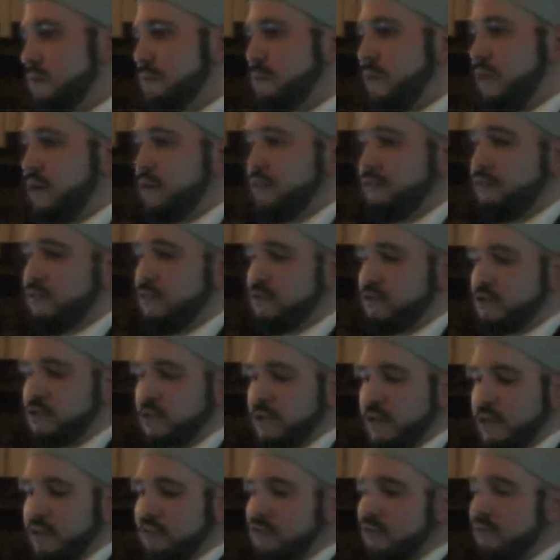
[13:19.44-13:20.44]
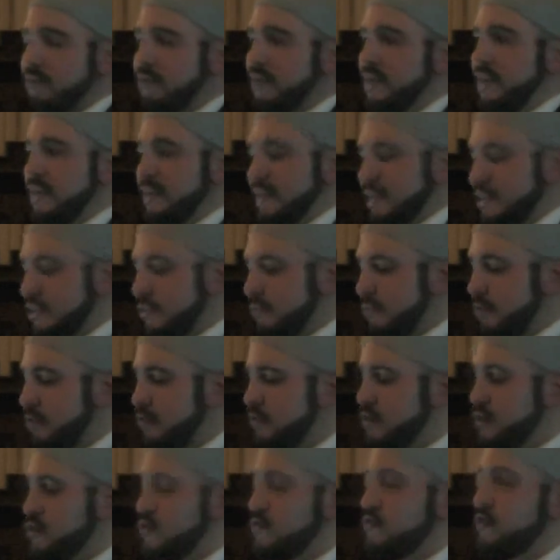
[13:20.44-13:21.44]
But unfortunately, it's not being like that. The
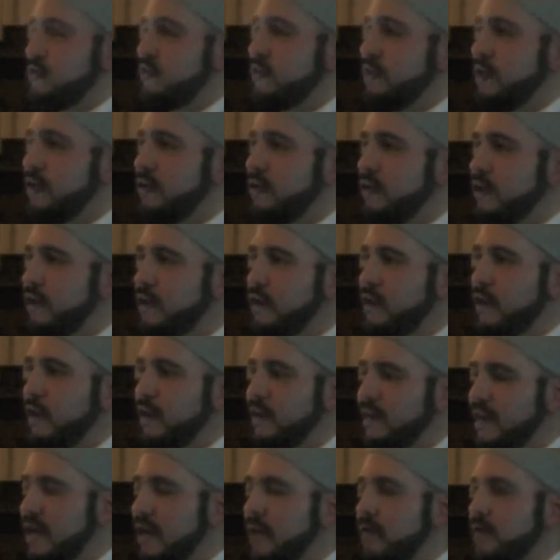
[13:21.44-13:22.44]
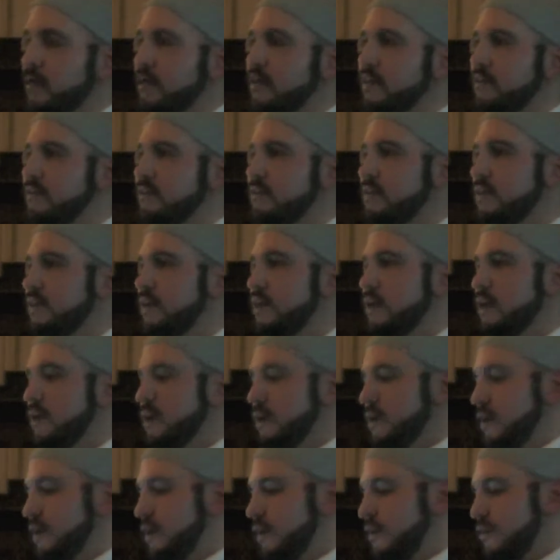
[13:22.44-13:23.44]
politicians are now allowing this,
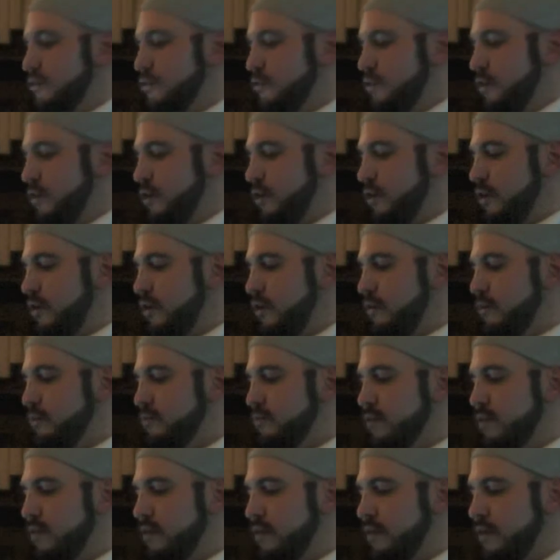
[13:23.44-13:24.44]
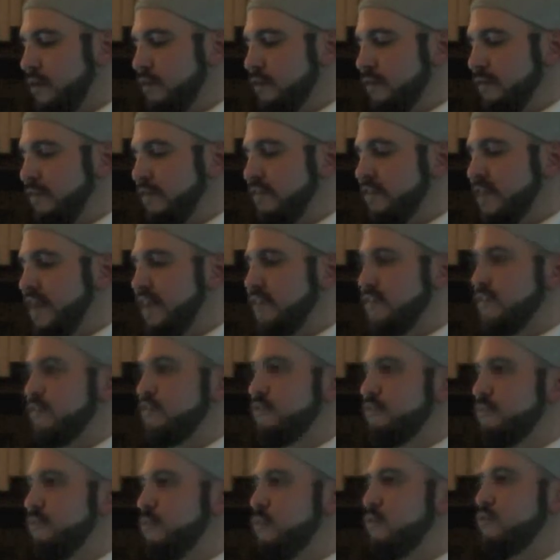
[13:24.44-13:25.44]
or kind of giving tacit
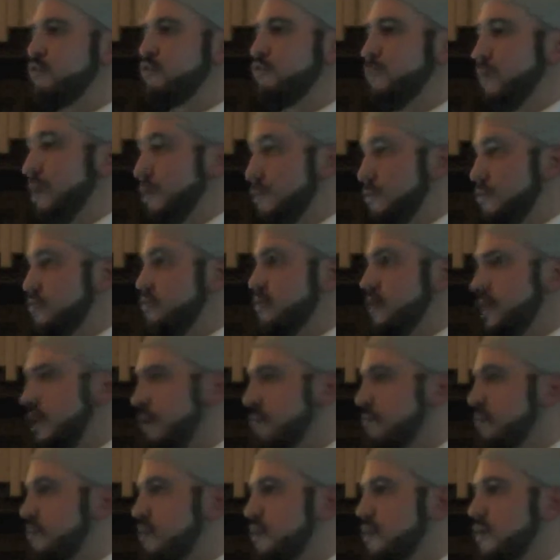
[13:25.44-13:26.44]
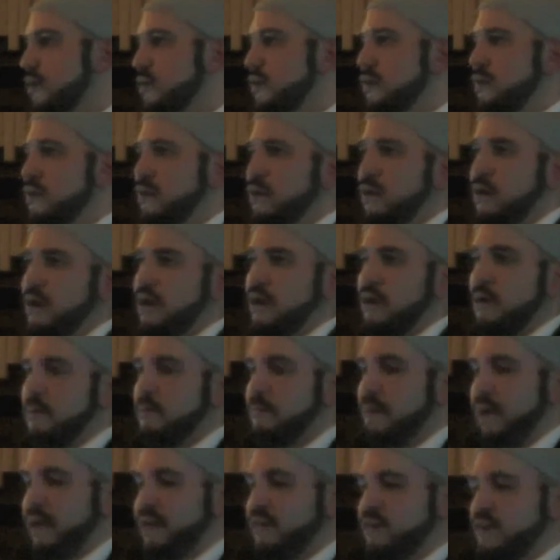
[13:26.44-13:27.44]
support to it, it would seem,
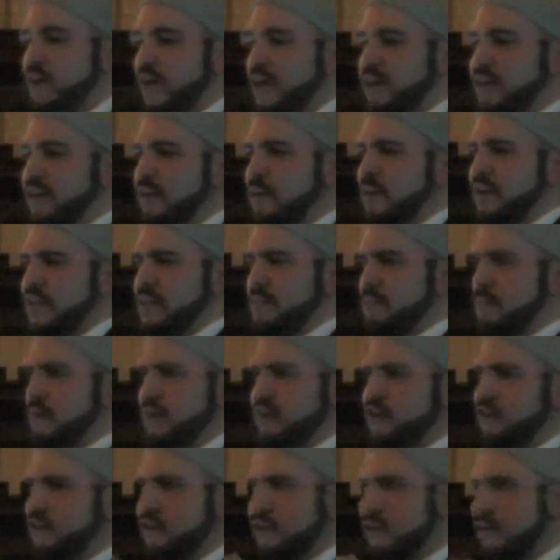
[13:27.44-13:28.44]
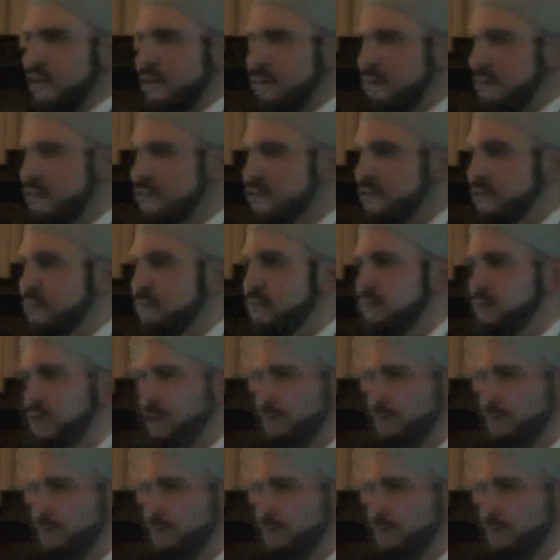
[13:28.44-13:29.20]
by saying that we need muscular liberalism.